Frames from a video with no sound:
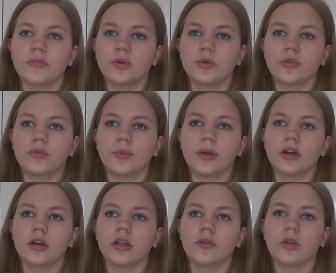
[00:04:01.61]
would also be
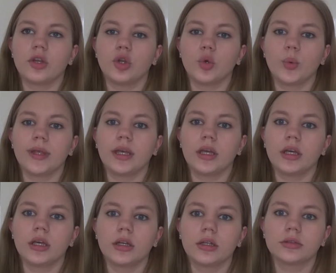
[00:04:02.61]
kind of
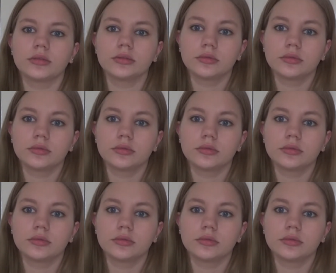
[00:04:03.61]
annoying.